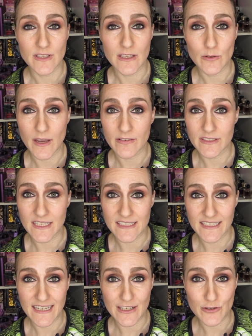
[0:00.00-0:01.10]
that you have a
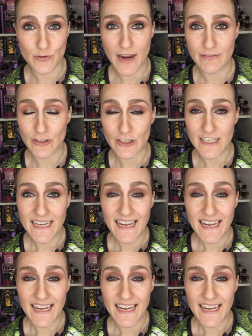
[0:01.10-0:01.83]
designated driver.